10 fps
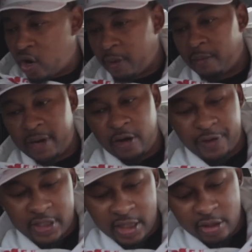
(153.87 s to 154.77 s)
on my
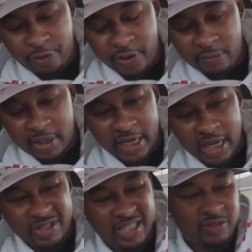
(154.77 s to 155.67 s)
mouth or something. You feel me? Like
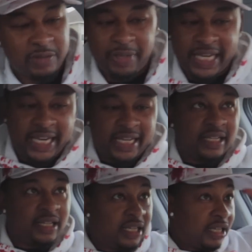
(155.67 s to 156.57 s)
I just was
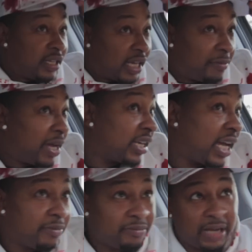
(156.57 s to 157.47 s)
bleeding. Like I'm act
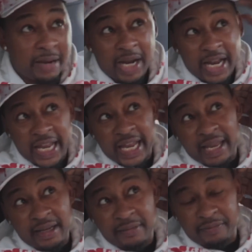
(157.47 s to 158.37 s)
like like my
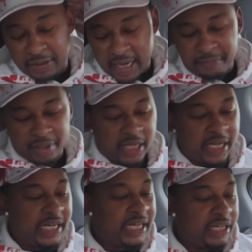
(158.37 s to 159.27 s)
head got
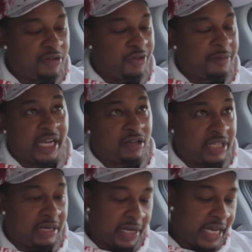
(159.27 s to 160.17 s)
blood in it. You feel me? I ain't
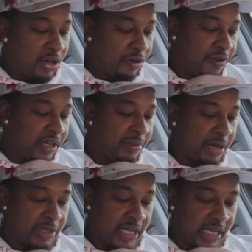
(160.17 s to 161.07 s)
gonna take my head off or nothing,
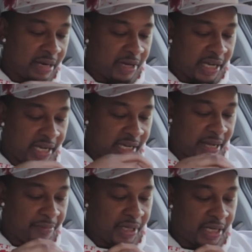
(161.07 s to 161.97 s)
but I'm just act like my head
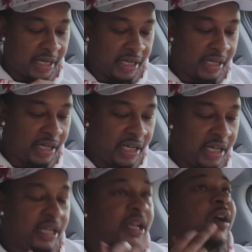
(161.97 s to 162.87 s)
got blood in it.
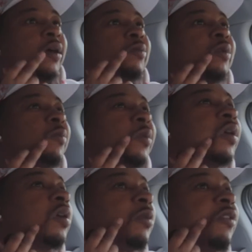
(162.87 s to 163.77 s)
I got some little
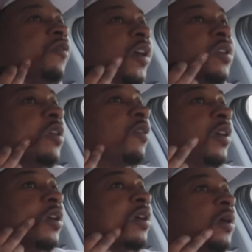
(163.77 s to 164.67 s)
blood on my face
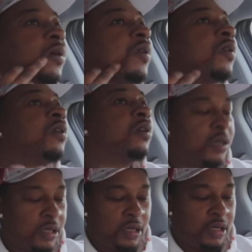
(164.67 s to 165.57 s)
over here.
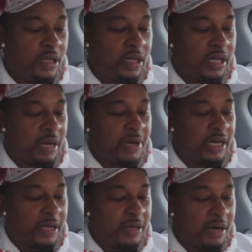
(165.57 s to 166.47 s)
Like
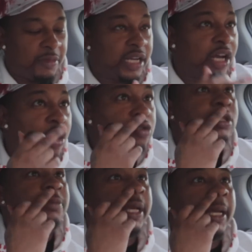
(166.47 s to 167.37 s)
my like my
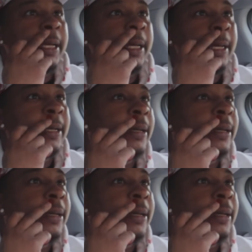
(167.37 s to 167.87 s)
nose is bleeding.